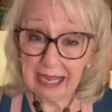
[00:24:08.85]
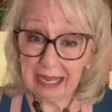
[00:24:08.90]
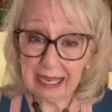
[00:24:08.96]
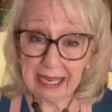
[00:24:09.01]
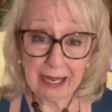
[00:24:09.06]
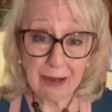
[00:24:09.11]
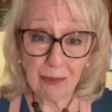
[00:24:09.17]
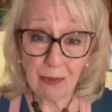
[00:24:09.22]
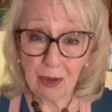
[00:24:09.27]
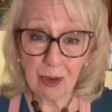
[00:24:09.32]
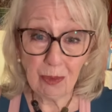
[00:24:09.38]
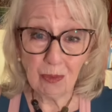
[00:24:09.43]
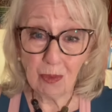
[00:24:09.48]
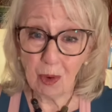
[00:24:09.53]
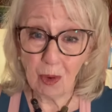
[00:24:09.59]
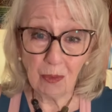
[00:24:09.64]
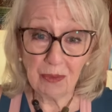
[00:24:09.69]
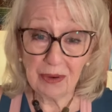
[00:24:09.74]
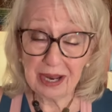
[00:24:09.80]
It
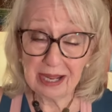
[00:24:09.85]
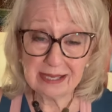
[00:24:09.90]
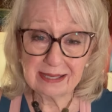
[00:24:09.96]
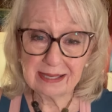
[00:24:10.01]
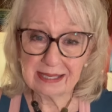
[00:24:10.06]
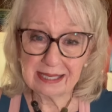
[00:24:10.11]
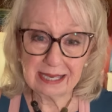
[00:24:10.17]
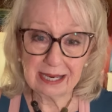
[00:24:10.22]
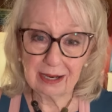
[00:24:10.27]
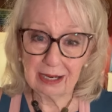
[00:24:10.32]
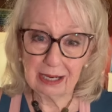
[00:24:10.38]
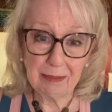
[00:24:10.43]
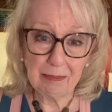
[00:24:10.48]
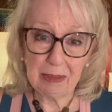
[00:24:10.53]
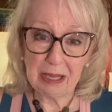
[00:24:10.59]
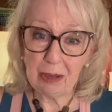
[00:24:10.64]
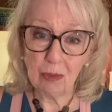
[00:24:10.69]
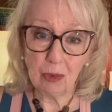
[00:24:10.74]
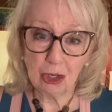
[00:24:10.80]
won't necessarily
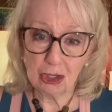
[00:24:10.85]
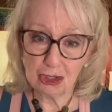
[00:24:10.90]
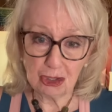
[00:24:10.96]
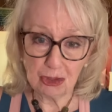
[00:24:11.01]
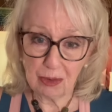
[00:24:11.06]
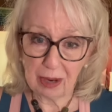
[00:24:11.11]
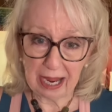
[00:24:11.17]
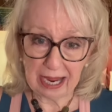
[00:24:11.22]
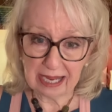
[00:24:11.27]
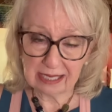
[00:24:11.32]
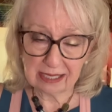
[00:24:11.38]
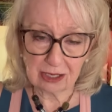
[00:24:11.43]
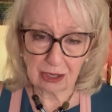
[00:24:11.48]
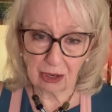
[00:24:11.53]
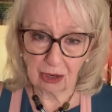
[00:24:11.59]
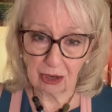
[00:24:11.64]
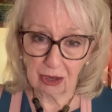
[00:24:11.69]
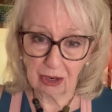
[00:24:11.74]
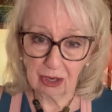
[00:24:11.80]
be what you ask
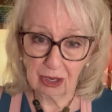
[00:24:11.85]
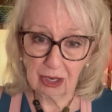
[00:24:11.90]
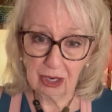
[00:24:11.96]
her.